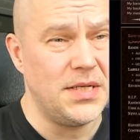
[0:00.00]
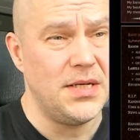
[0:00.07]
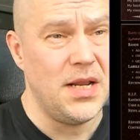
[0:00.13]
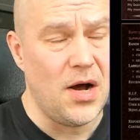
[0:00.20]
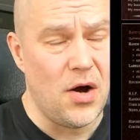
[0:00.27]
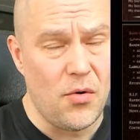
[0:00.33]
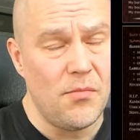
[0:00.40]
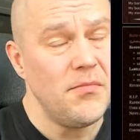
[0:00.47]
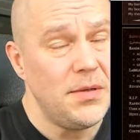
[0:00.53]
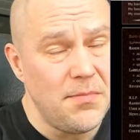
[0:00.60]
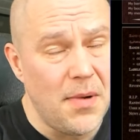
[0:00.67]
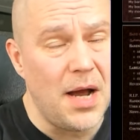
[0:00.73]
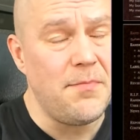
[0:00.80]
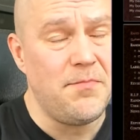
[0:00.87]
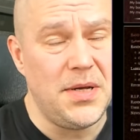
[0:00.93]
Now, it
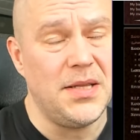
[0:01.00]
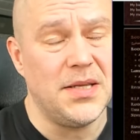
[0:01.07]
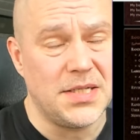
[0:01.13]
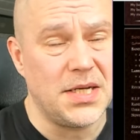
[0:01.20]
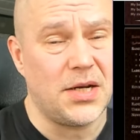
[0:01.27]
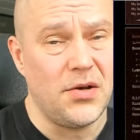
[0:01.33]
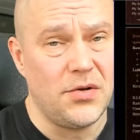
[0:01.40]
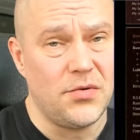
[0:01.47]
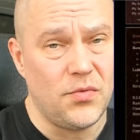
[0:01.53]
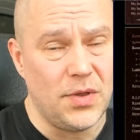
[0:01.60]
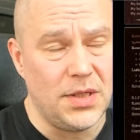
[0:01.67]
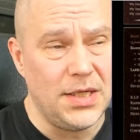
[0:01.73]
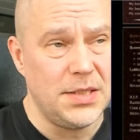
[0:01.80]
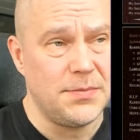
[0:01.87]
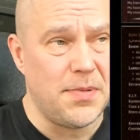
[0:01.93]
might be the second
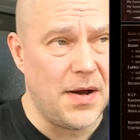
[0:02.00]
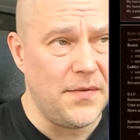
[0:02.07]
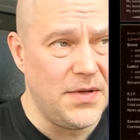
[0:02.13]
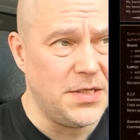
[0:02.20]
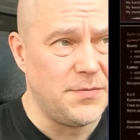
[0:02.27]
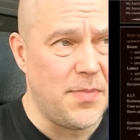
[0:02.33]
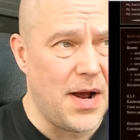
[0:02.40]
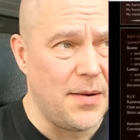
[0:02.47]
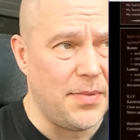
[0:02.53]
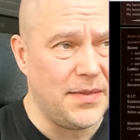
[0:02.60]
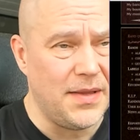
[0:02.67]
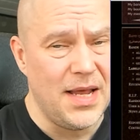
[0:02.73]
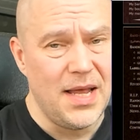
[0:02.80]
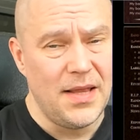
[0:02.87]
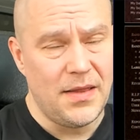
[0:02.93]
release by this band, but
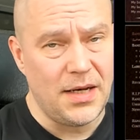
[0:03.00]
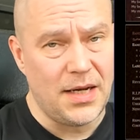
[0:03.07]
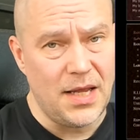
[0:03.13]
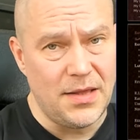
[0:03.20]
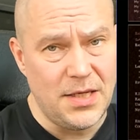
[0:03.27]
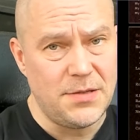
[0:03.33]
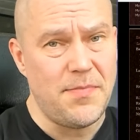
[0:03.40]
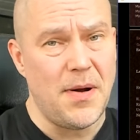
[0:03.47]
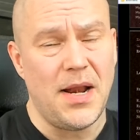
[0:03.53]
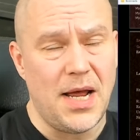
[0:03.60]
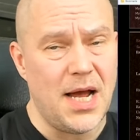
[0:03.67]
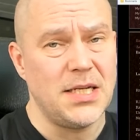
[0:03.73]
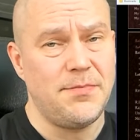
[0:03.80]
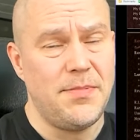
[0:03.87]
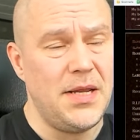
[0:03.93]
then again, this band
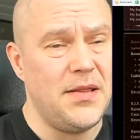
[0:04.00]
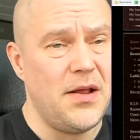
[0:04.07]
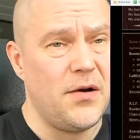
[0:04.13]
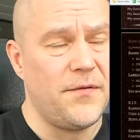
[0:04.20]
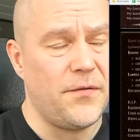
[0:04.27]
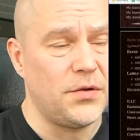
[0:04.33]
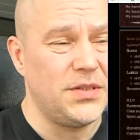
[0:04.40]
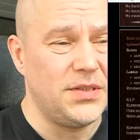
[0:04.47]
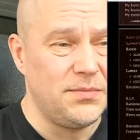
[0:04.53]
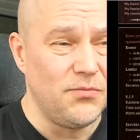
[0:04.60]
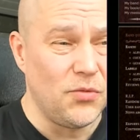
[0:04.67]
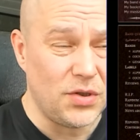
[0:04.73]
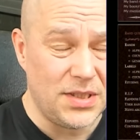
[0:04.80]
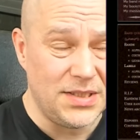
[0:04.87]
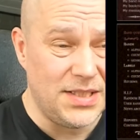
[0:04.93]
has been there for
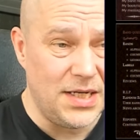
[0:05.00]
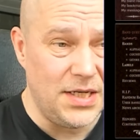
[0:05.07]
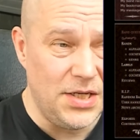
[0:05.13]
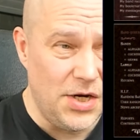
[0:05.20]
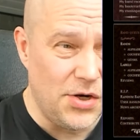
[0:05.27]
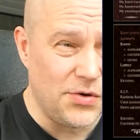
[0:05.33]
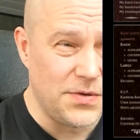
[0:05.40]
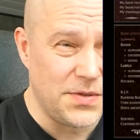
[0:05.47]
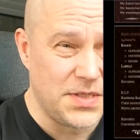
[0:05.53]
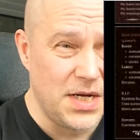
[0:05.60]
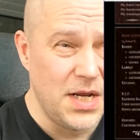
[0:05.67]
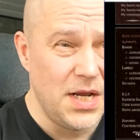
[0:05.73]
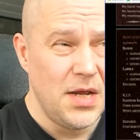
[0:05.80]
more than 10 years.